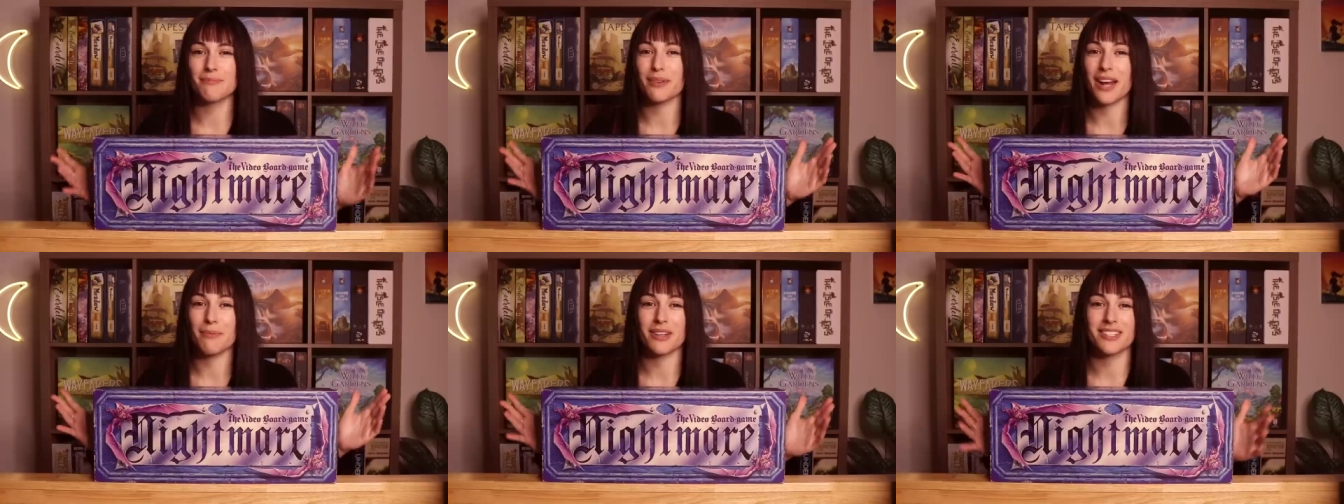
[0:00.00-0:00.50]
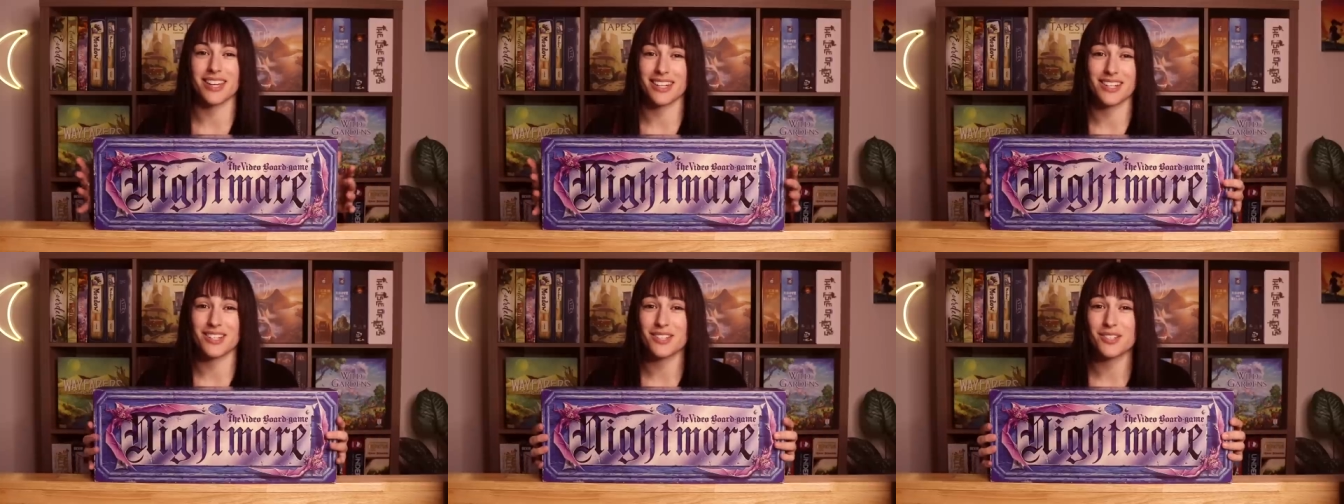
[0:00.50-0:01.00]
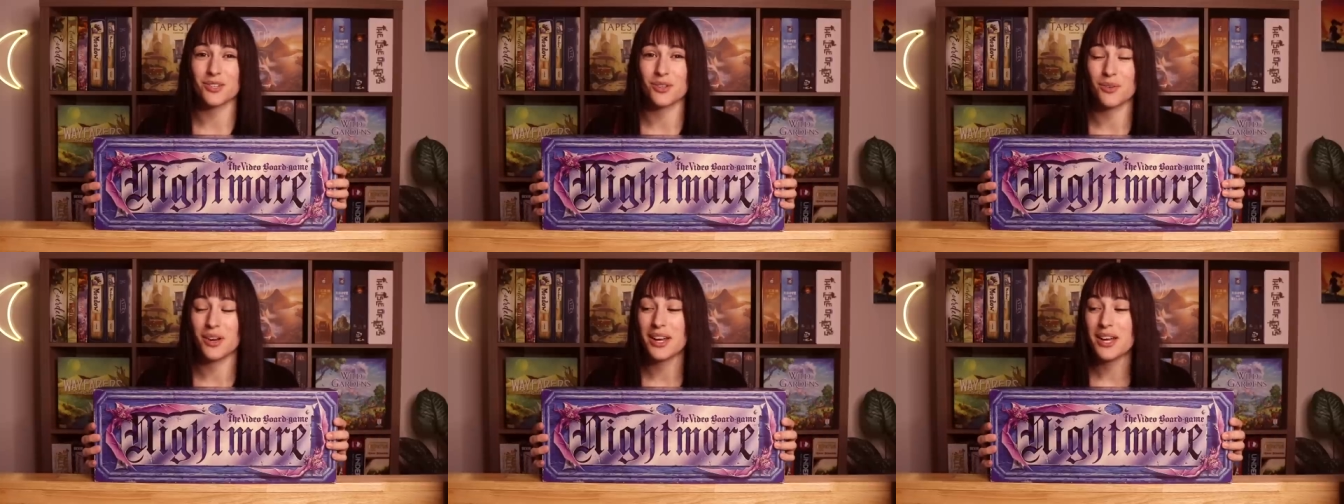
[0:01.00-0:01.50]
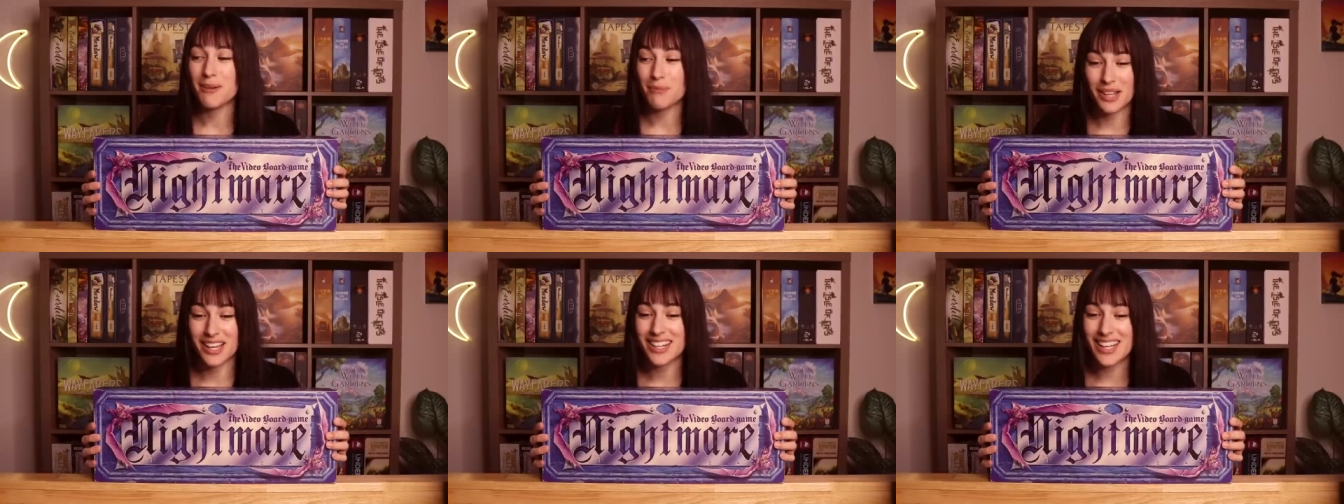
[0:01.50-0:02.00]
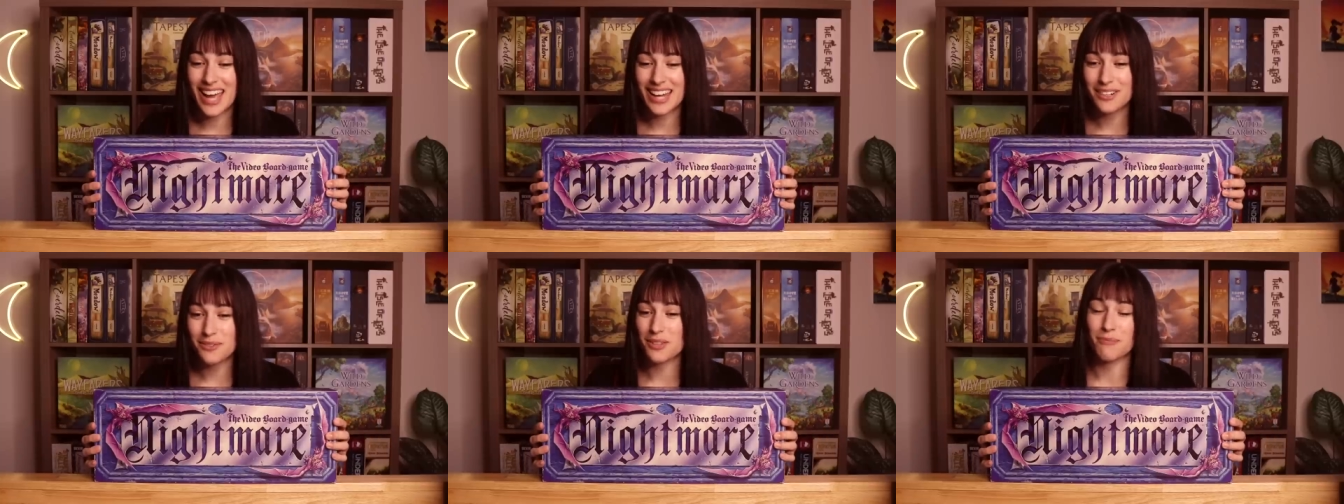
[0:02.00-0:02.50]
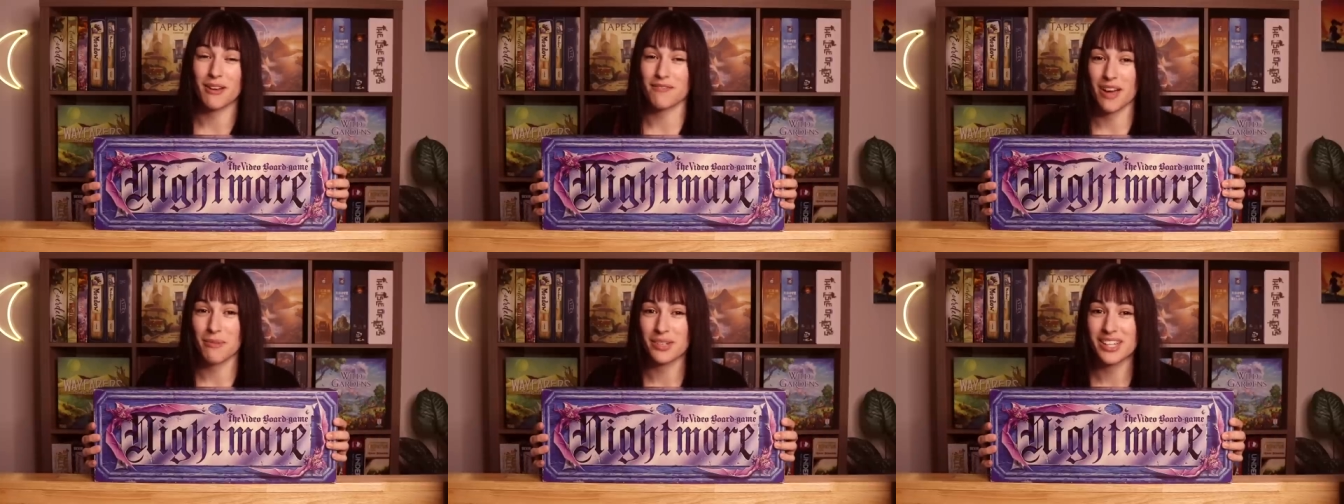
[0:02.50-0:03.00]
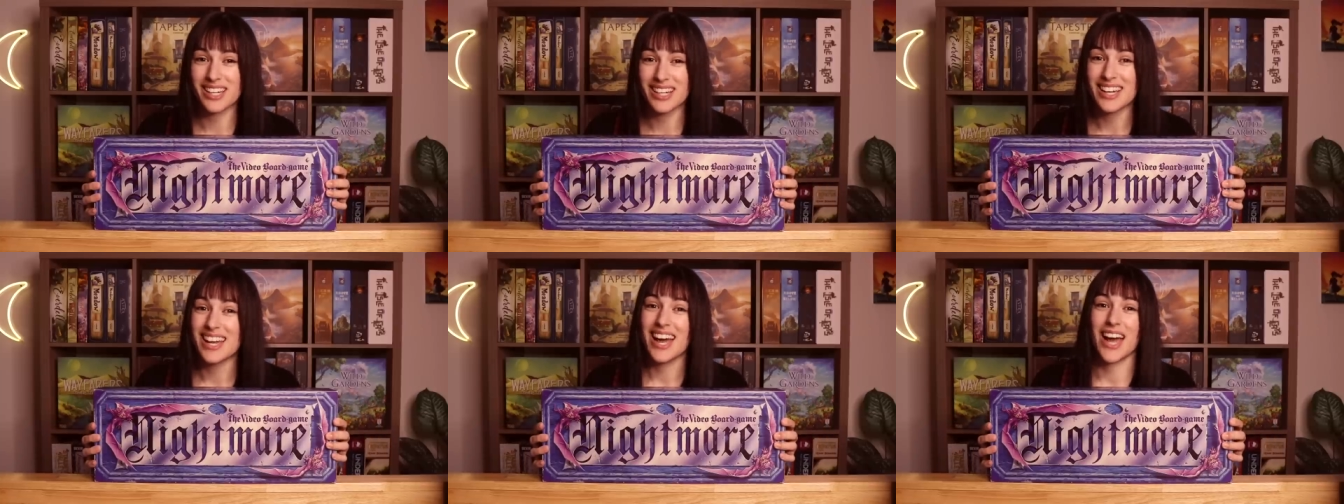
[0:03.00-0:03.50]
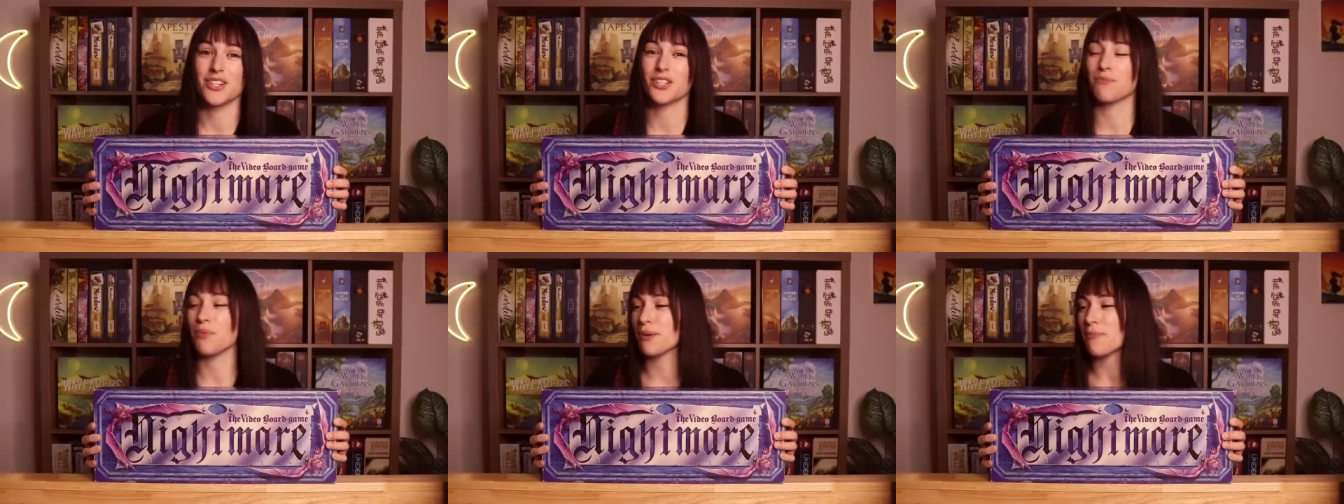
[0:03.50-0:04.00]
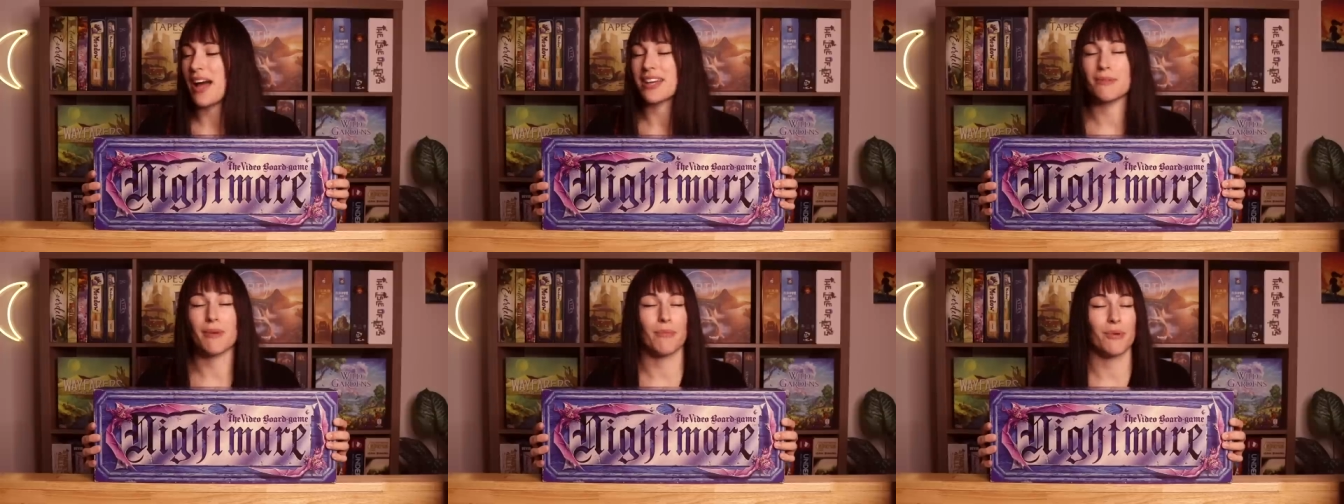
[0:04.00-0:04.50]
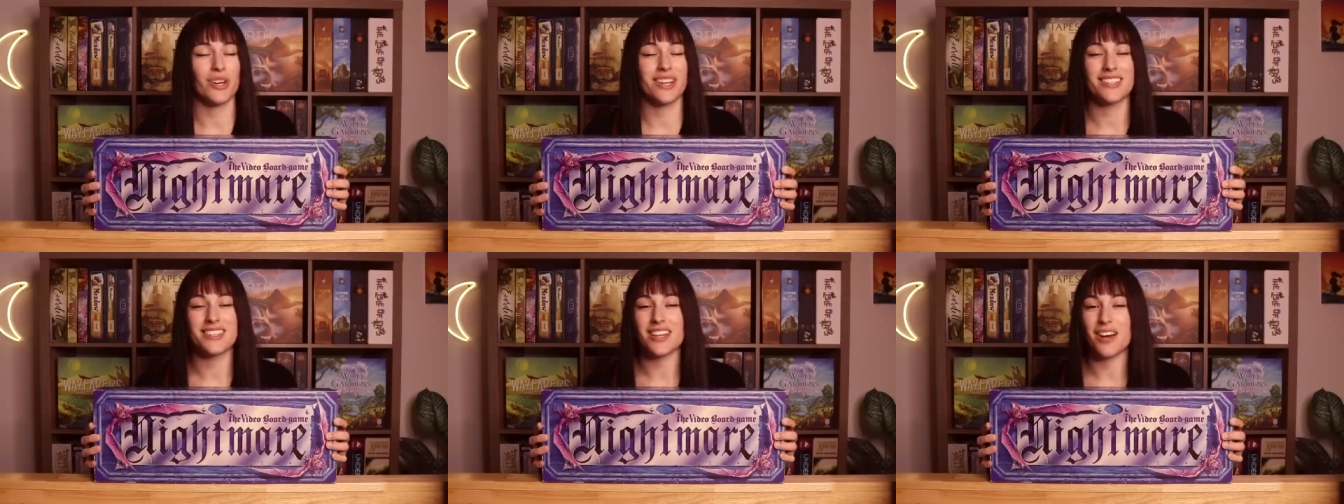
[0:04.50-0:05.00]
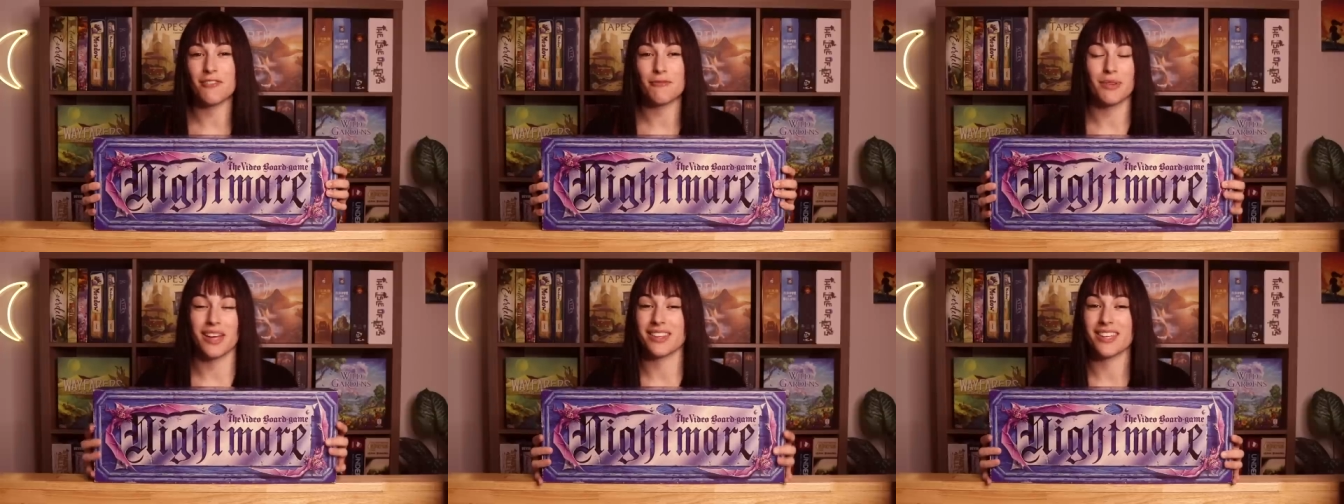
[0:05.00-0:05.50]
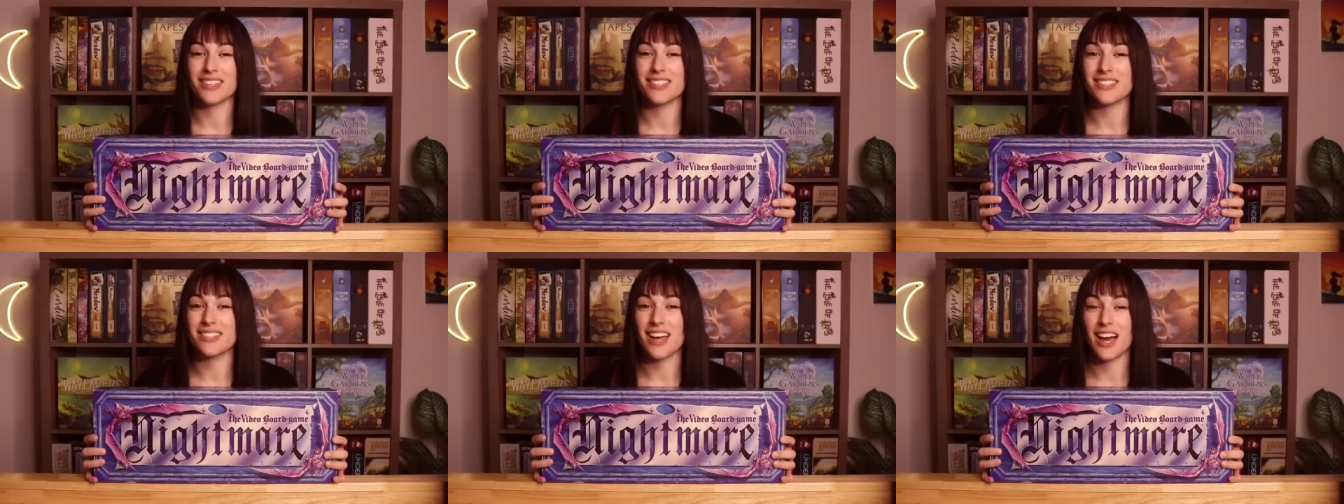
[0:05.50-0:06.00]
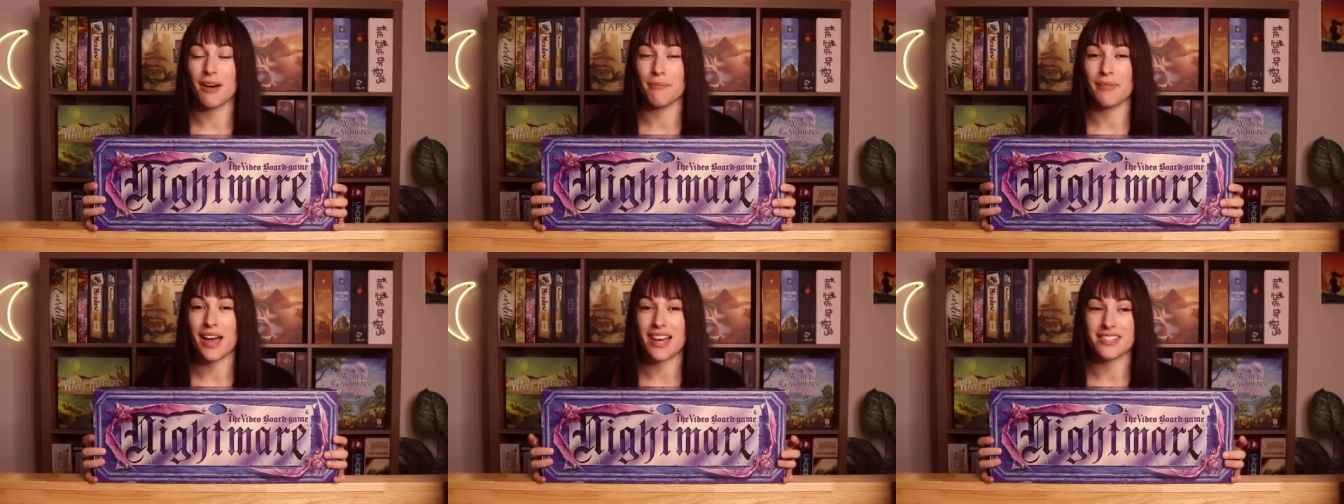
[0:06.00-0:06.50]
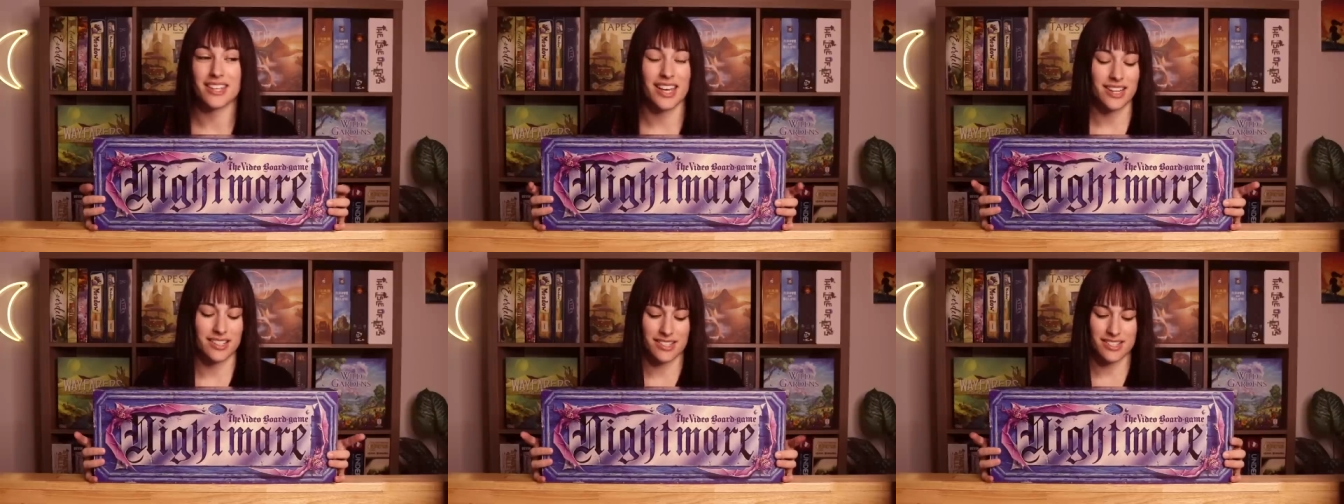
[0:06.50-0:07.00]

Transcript: but I'm excited to play it again with my family and just bring back the memories of playing this um, as a kid.